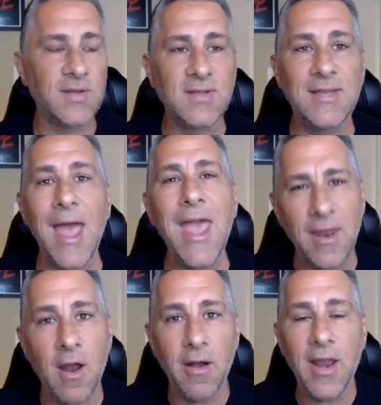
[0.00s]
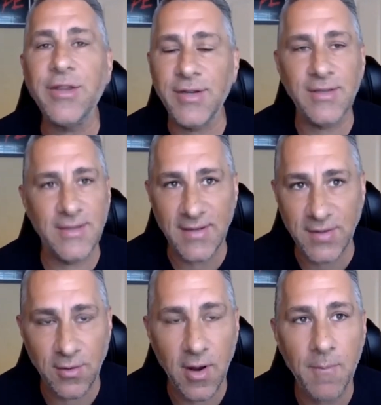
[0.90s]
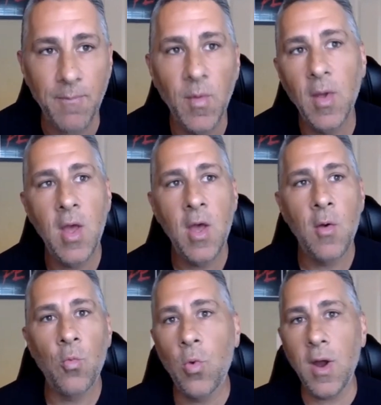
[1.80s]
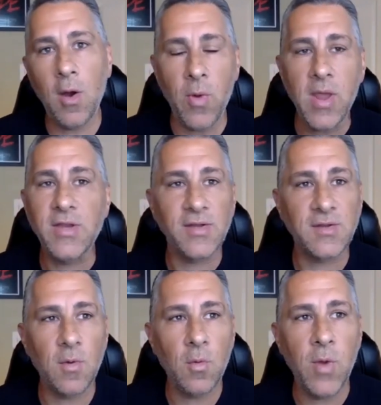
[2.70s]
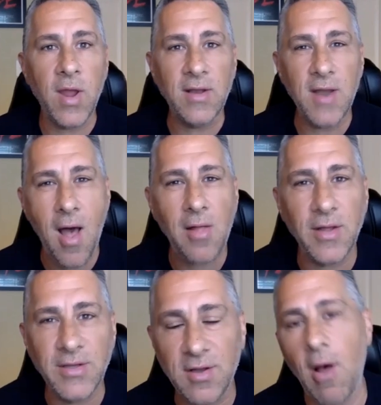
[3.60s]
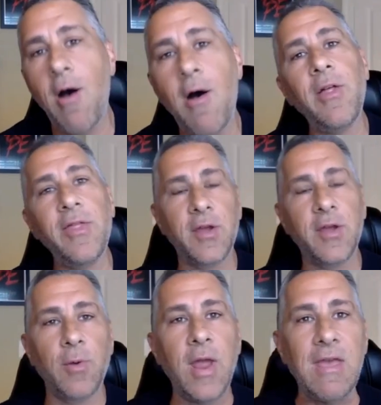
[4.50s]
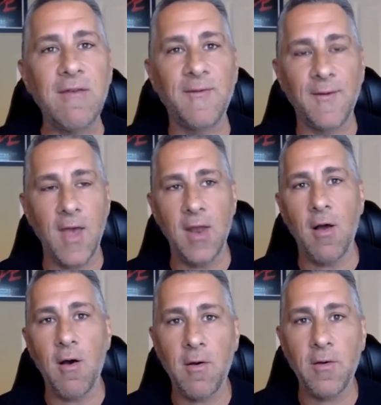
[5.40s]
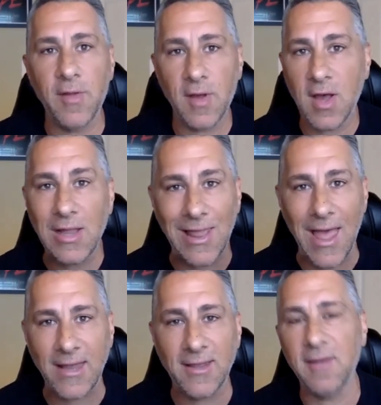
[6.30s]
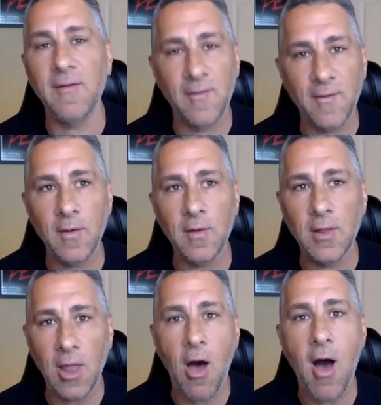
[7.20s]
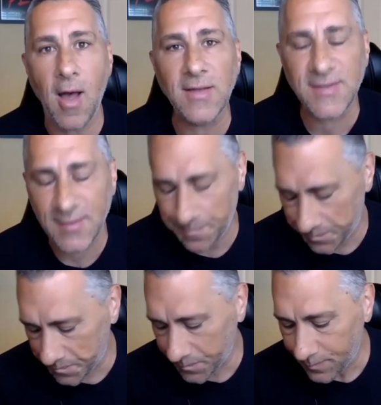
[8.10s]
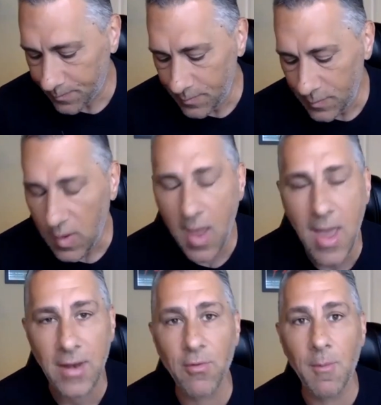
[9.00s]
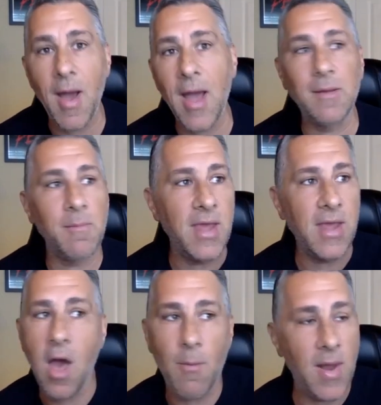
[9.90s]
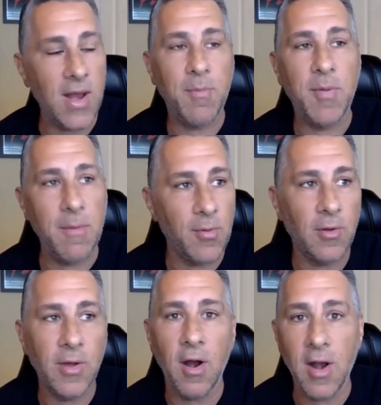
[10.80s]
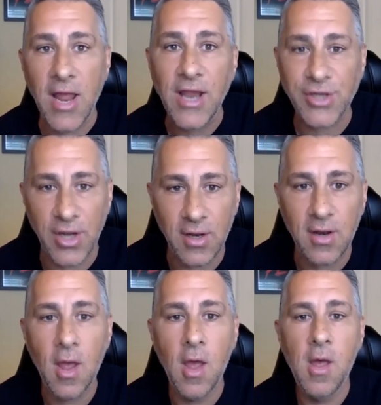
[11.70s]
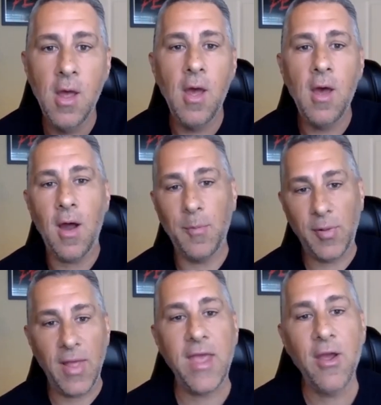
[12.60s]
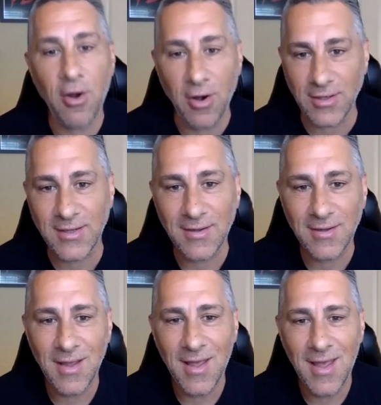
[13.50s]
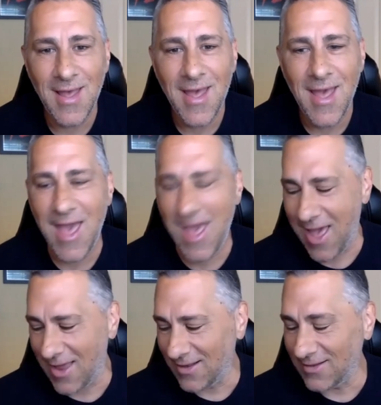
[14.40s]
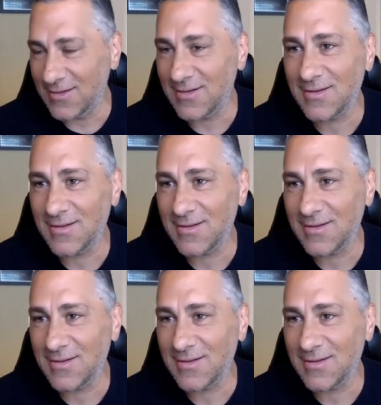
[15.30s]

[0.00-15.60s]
day in our nation's history where we acknowledged all the grief and all the collective loss. And it reminded me how many people in our nation are playing hurt. And